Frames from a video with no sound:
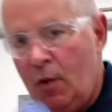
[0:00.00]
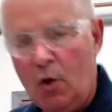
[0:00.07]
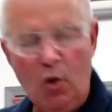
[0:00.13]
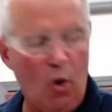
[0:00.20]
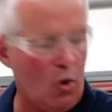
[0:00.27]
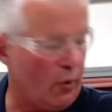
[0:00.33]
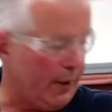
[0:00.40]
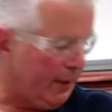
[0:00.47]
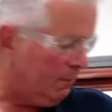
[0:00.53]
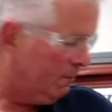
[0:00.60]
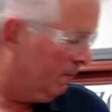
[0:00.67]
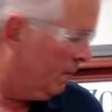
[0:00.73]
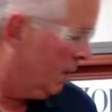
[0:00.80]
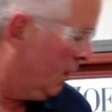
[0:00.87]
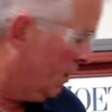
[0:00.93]
chlorine.
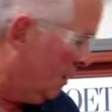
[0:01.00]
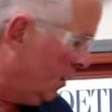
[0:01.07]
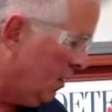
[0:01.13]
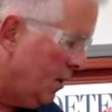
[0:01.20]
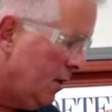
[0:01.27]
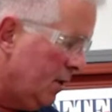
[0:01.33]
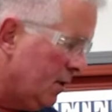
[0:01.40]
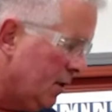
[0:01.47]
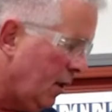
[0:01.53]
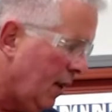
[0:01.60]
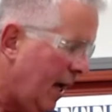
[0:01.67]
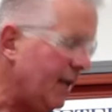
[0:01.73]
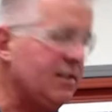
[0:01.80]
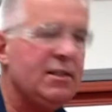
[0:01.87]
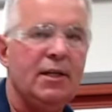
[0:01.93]
The
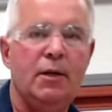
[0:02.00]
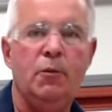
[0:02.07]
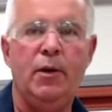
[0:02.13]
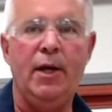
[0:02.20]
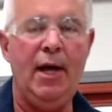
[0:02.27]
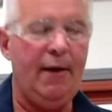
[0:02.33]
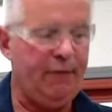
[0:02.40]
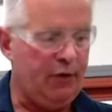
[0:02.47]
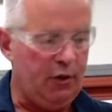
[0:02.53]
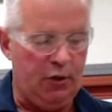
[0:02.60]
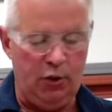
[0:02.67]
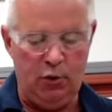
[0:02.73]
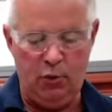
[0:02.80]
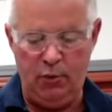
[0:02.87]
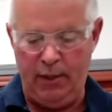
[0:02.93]
last thing we have to
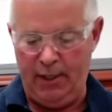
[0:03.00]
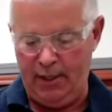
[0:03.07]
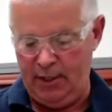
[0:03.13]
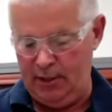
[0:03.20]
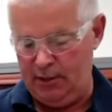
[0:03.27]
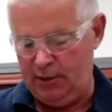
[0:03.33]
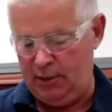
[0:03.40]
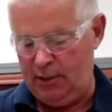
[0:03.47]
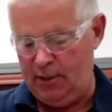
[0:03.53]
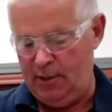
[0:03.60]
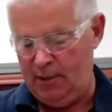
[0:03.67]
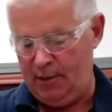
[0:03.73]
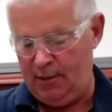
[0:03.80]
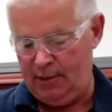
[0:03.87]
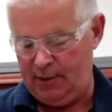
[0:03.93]
do is
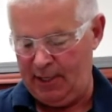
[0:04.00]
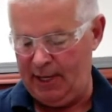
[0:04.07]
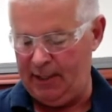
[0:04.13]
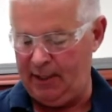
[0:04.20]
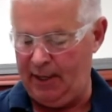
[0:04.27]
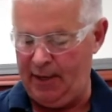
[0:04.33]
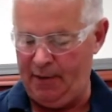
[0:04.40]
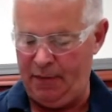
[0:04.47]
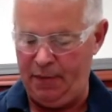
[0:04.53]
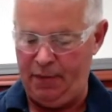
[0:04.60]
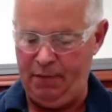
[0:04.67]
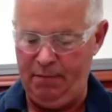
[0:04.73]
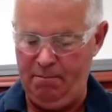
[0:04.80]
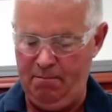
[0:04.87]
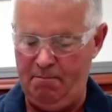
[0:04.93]
take a
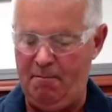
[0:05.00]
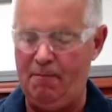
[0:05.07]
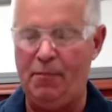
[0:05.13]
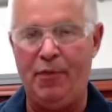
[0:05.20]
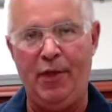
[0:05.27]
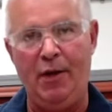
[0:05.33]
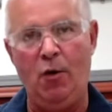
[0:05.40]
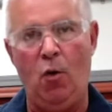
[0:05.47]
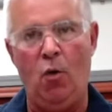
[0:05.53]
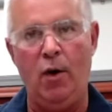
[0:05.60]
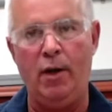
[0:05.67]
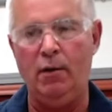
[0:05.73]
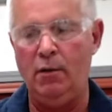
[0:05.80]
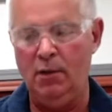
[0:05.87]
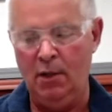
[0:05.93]
thin
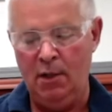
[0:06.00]
oil.